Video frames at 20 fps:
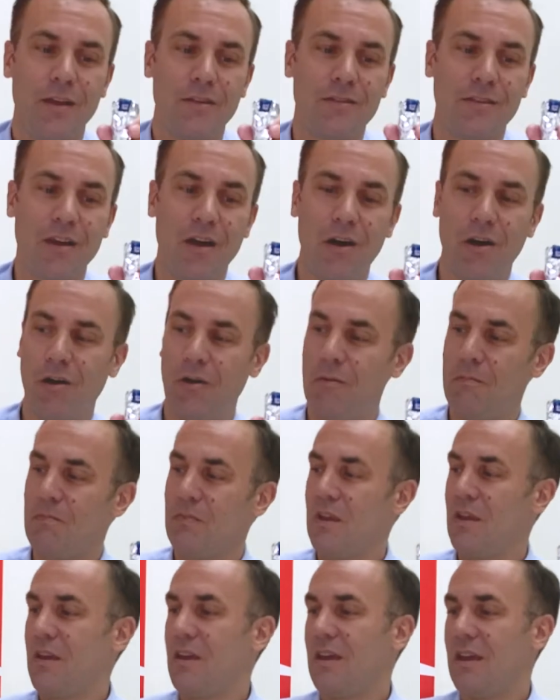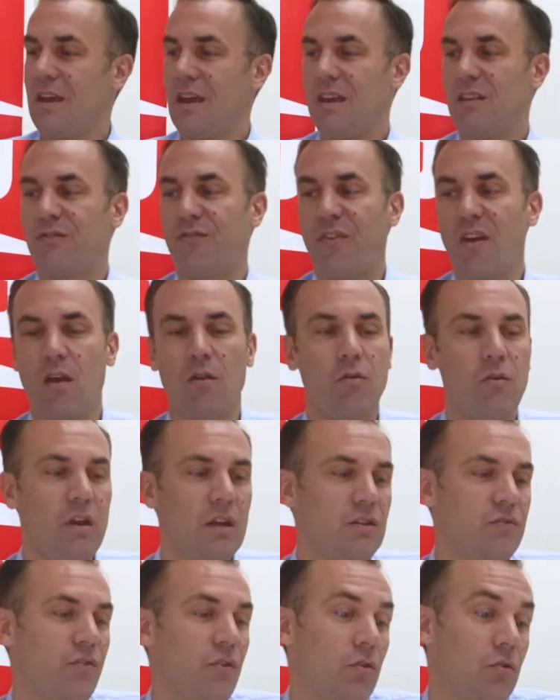So it's very
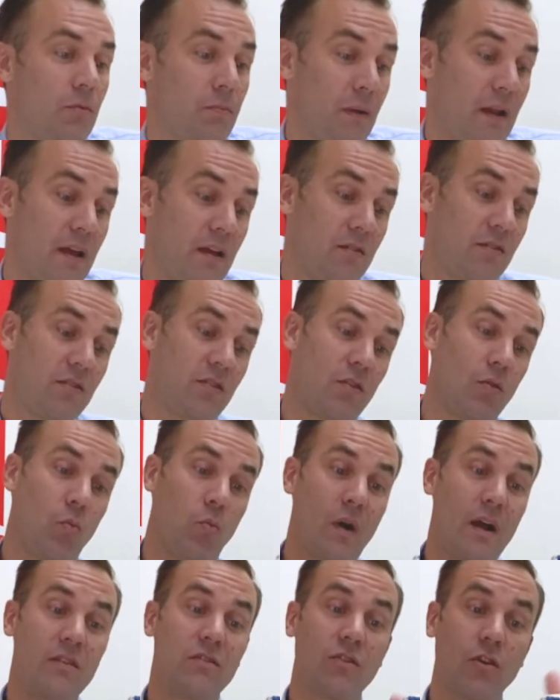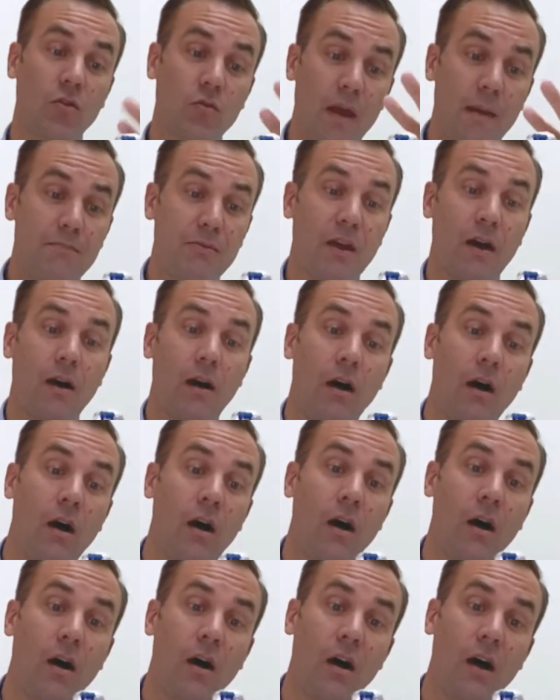rich with grapes. Once the grapes
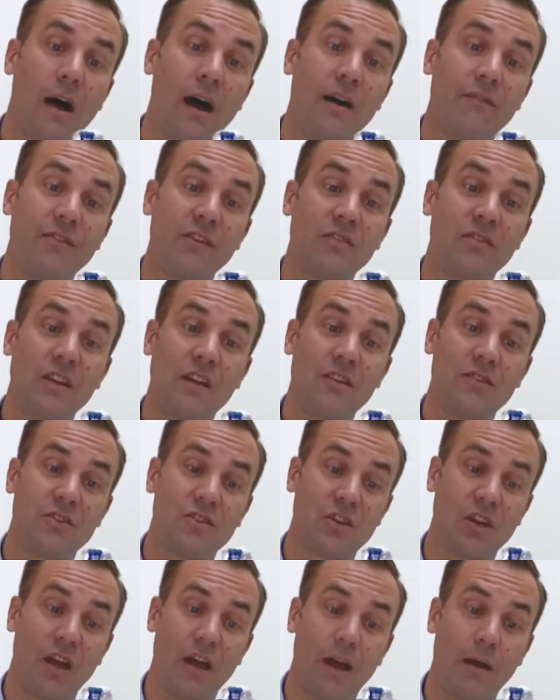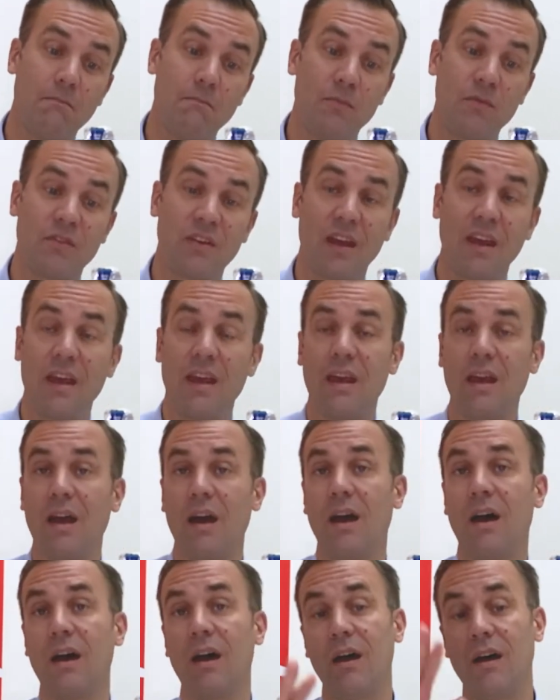are harvested,
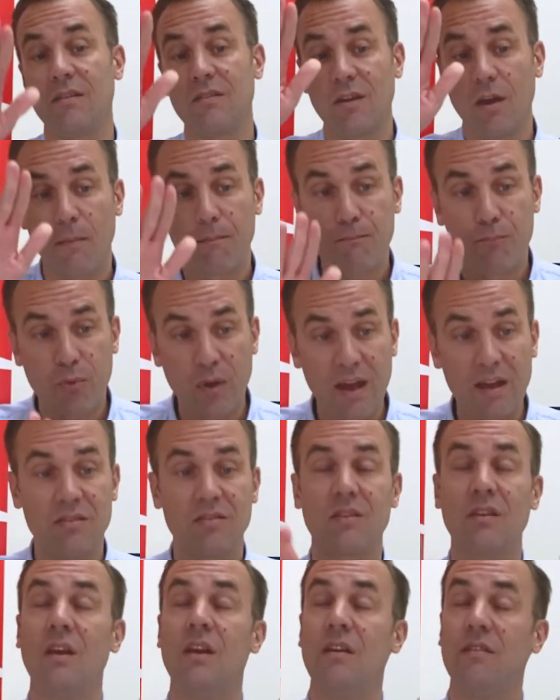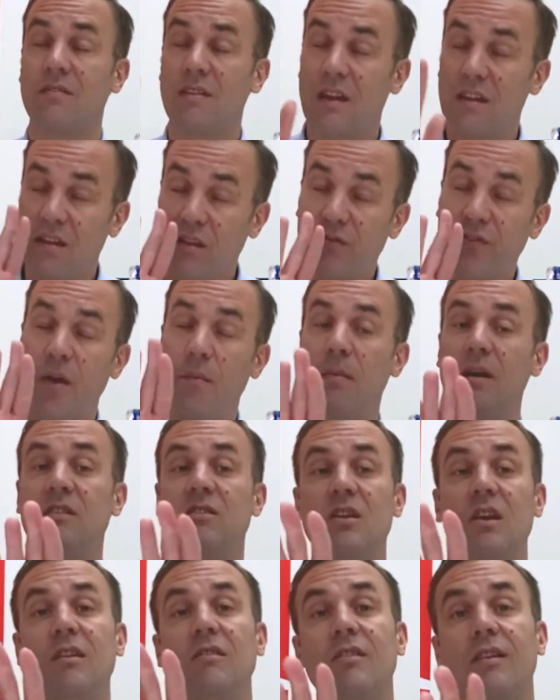they are pressed, then it's
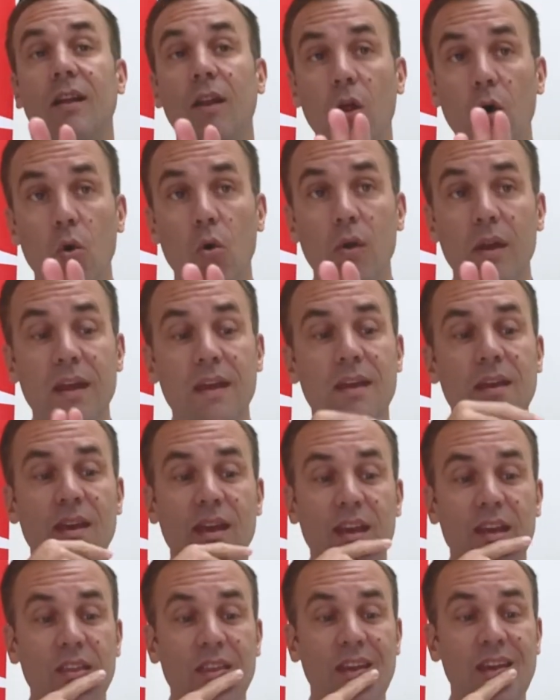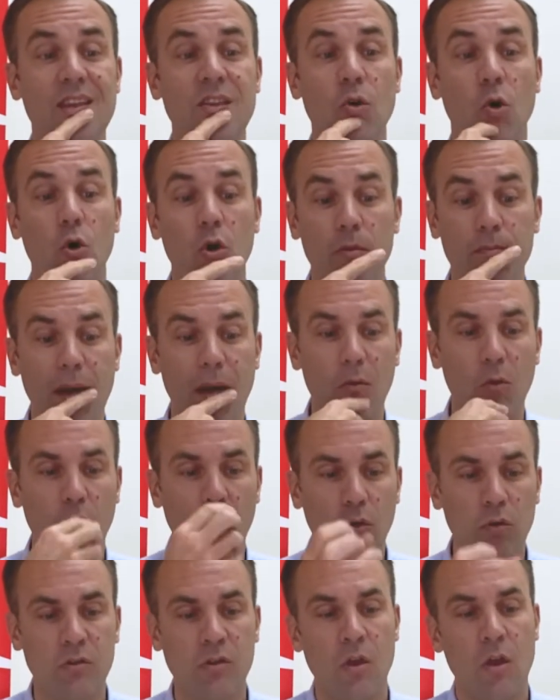fermented slowly in oak
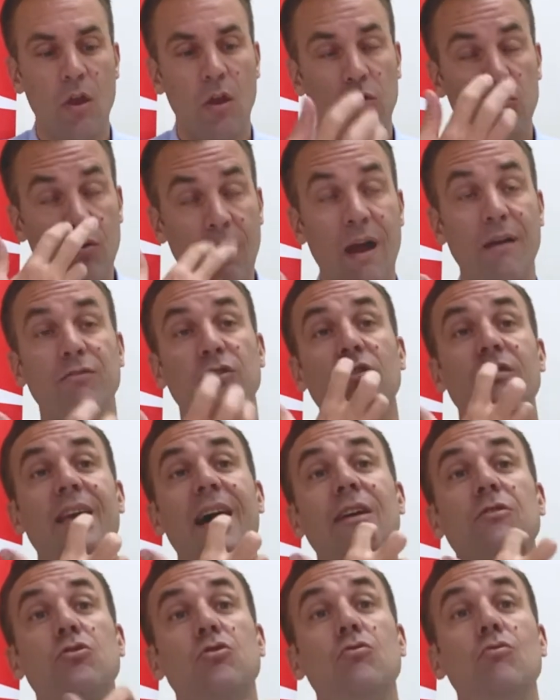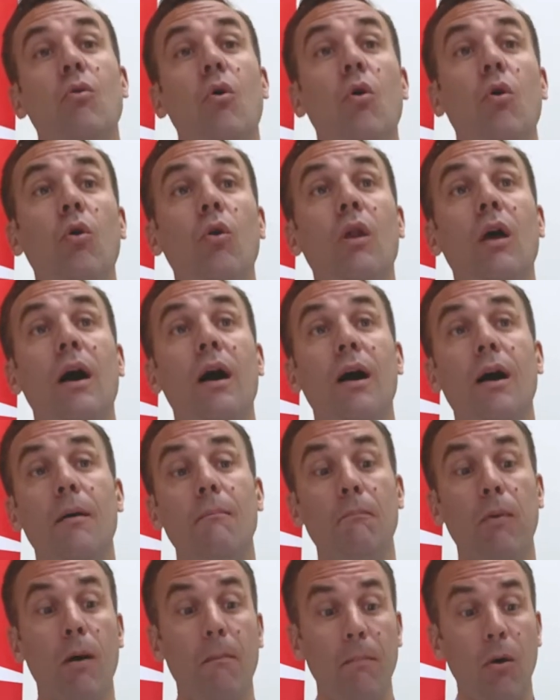barrels to have the natural
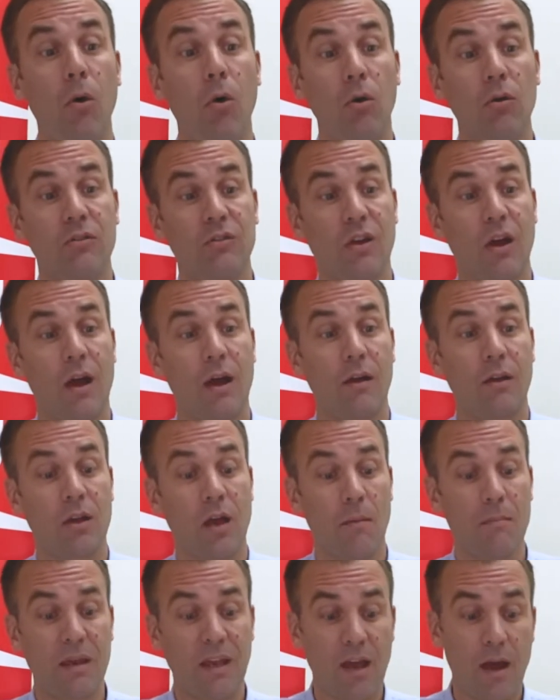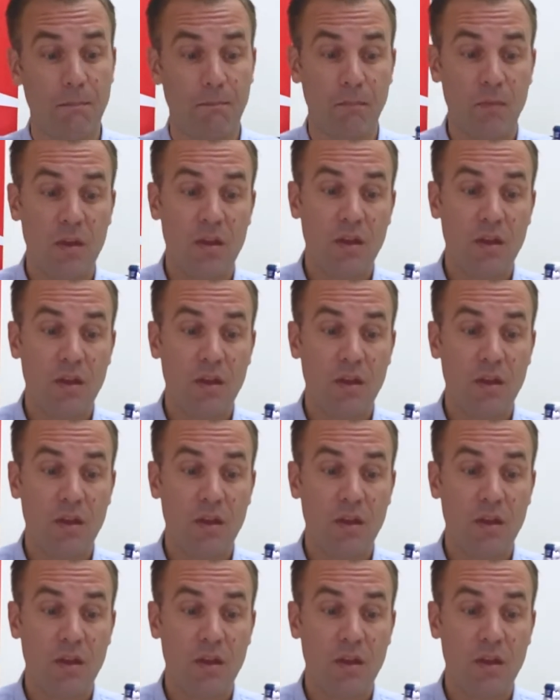bubbles coming up.